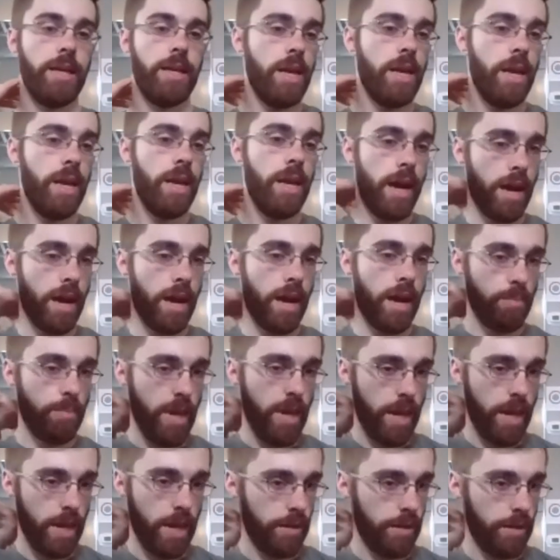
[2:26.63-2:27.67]

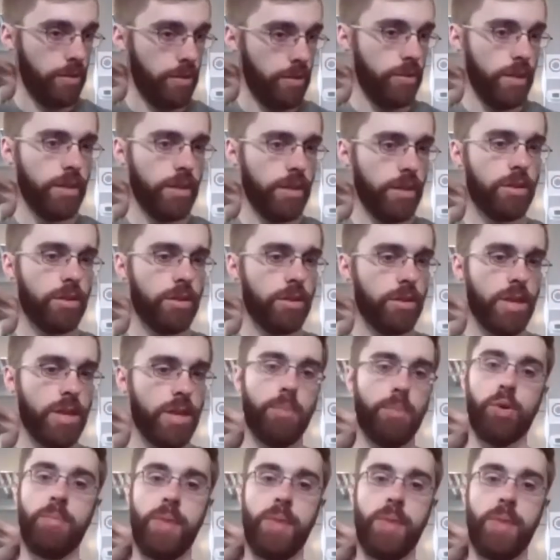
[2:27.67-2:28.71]
and into the upper
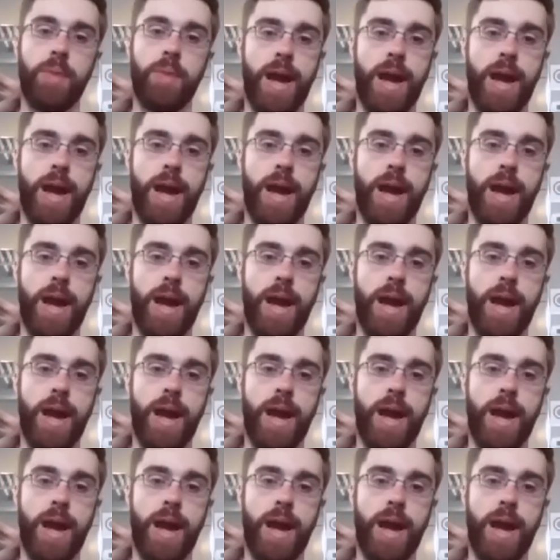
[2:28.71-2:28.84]
back,